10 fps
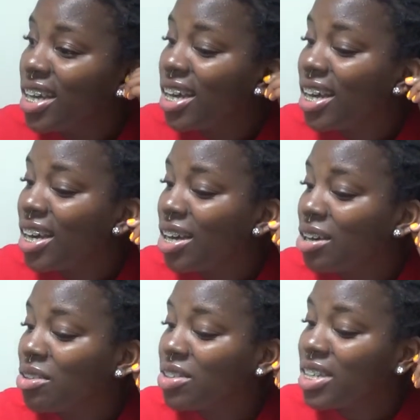
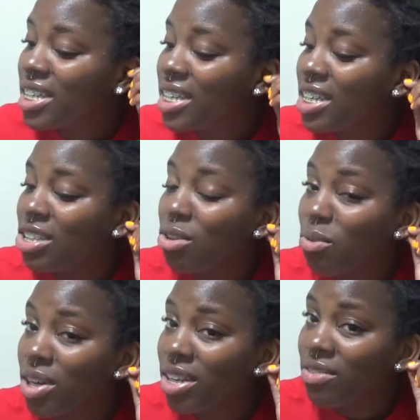uh either
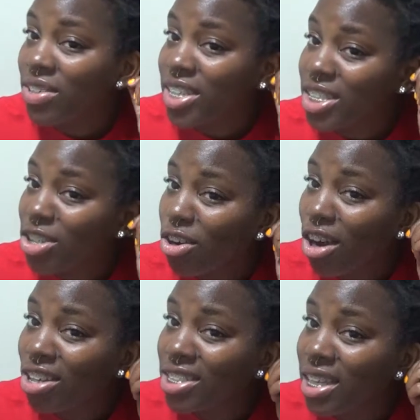one of us
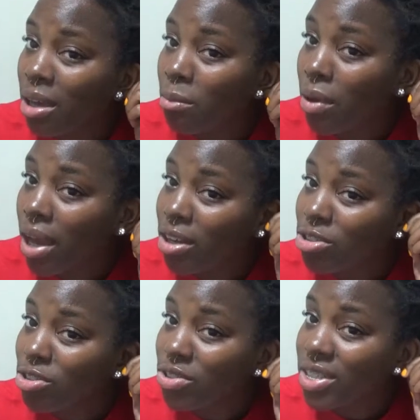cross that
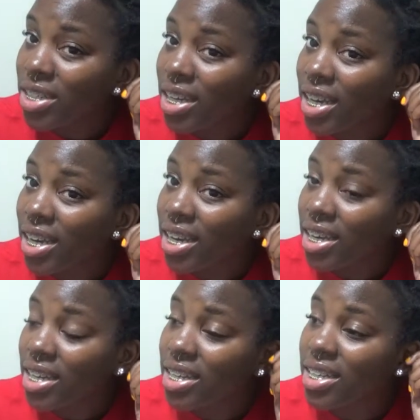boundary
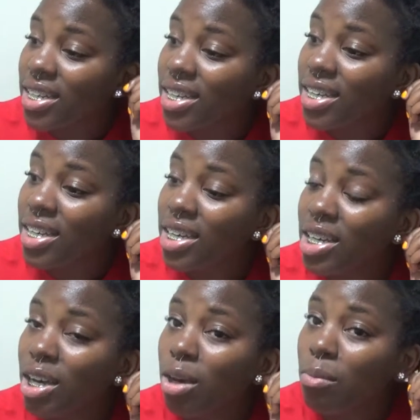and
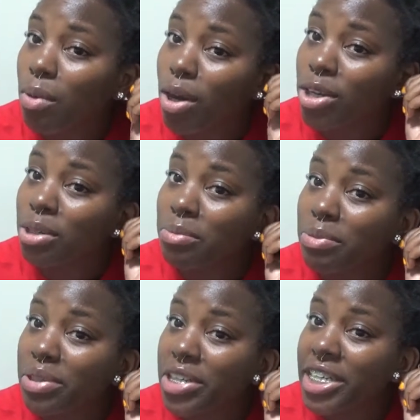burn a
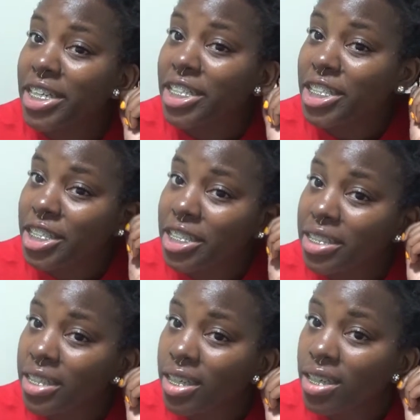bridge,
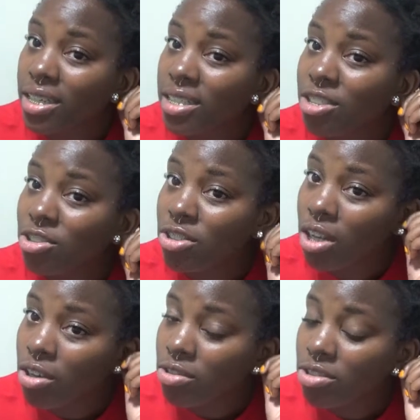you
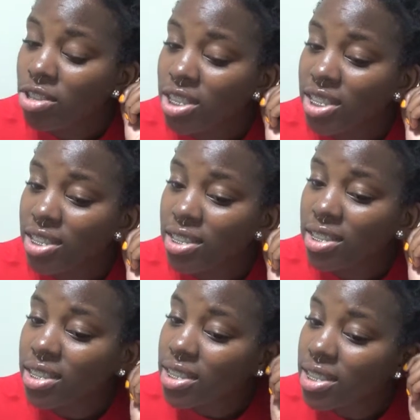know, you just
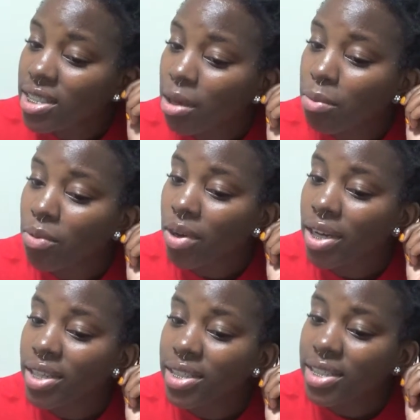
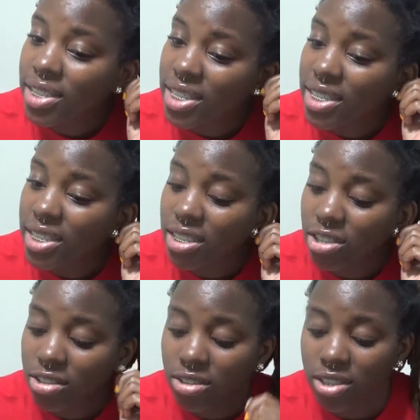separate and
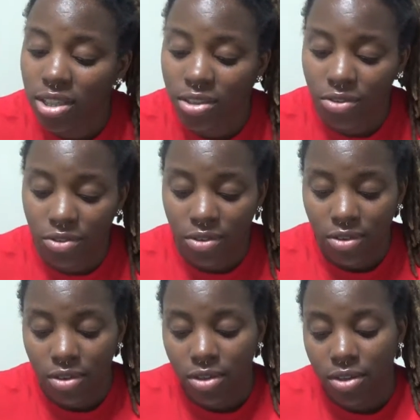distance yourself.
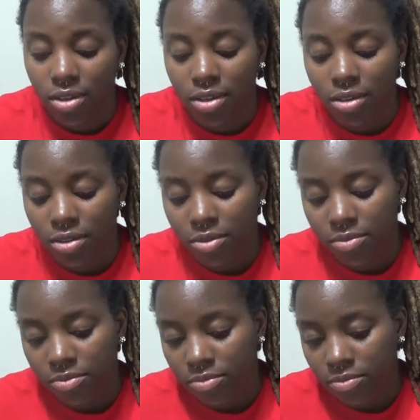Um,